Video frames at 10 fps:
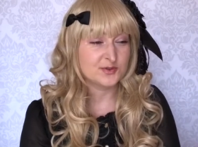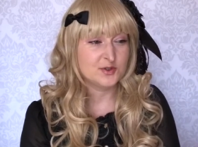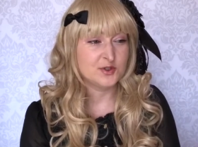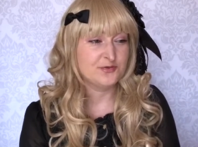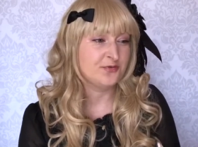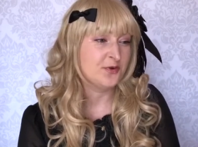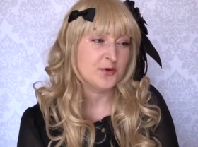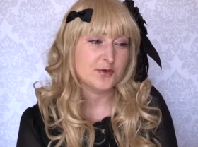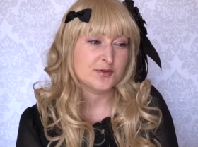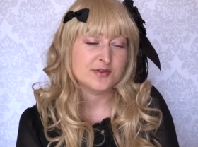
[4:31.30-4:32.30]
good
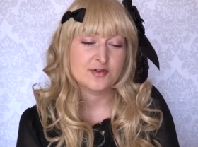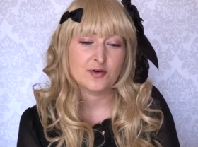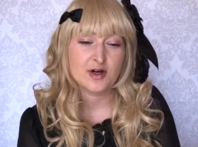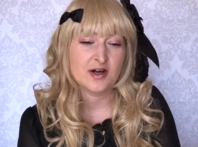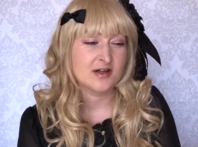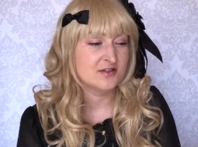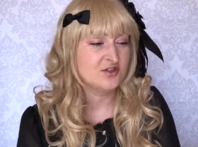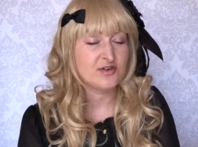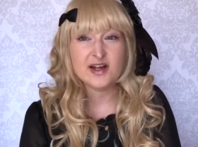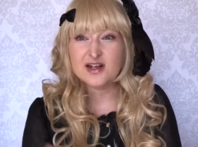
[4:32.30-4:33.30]
food or uh,
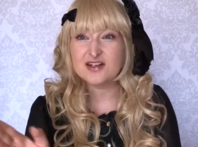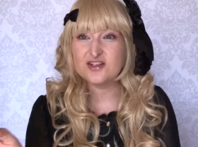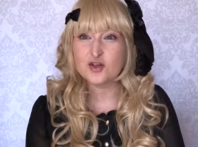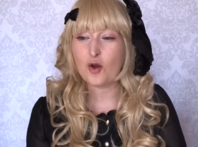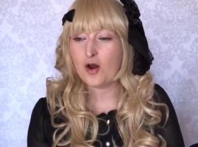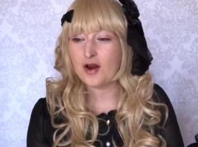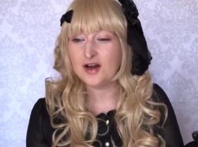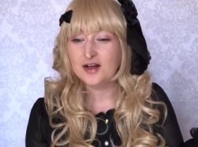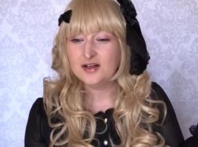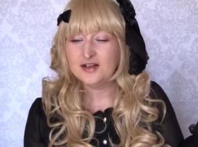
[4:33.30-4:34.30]
drinks or
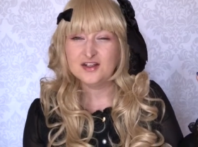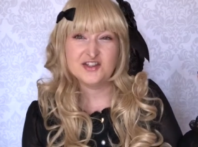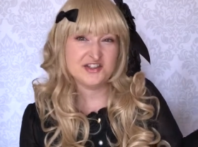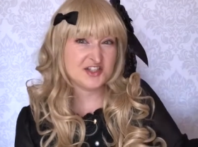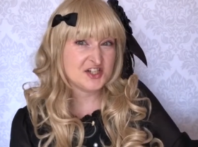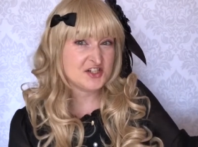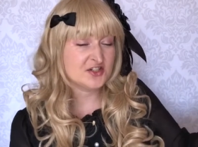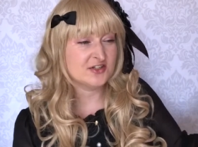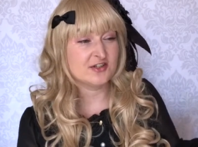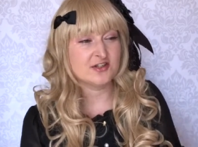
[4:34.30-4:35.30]
a
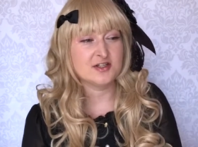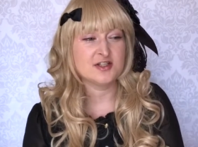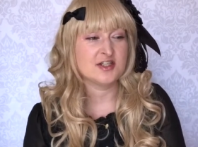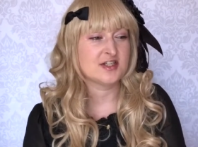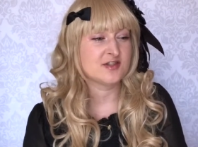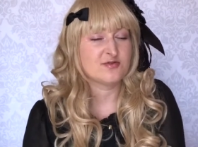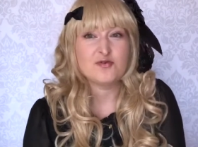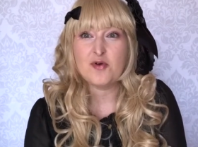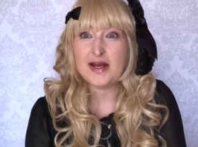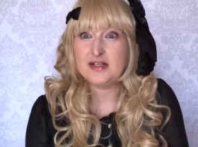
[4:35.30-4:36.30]
t-shirt or s
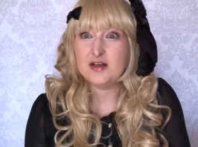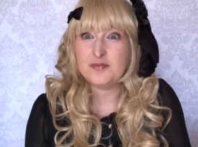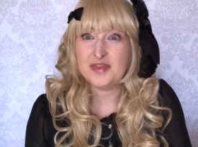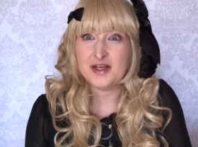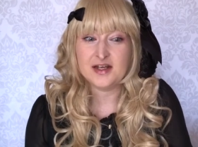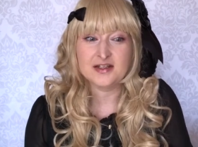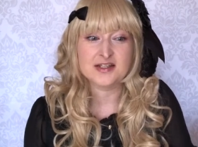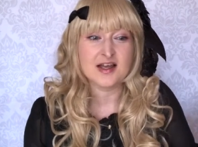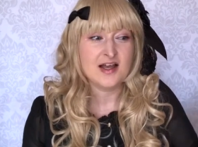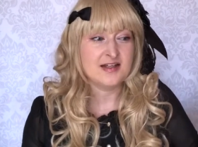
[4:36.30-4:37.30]
random
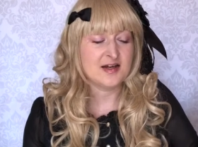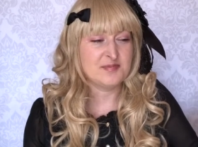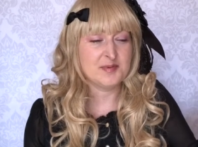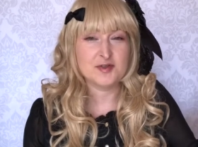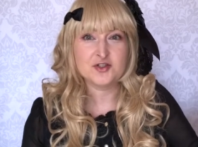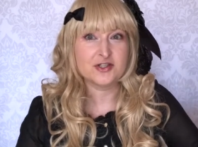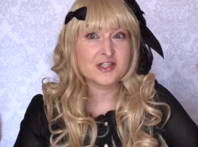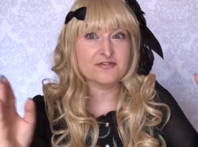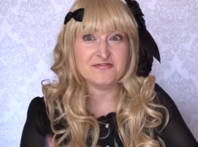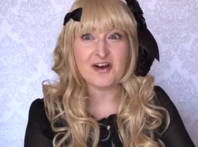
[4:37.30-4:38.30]
things that people
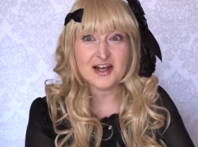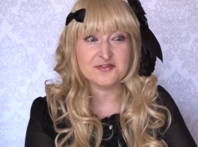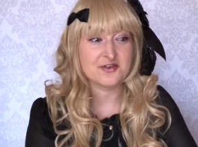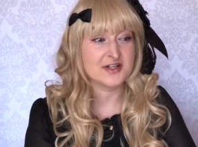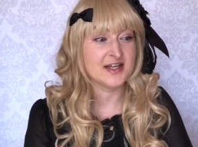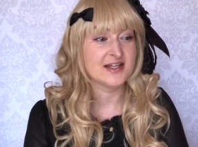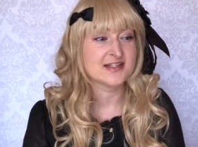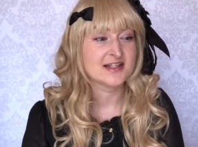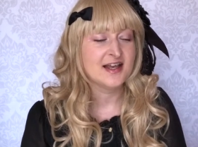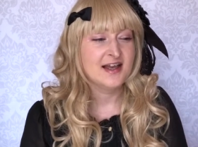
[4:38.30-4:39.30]
just fight for
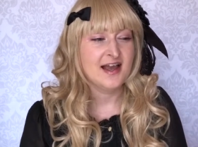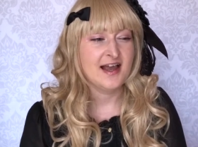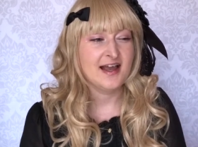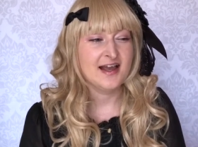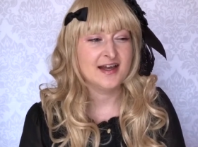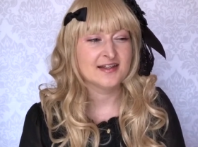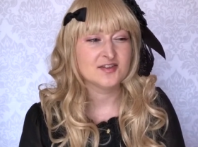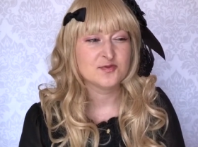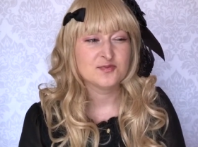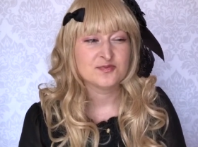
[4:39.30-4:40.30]
this. And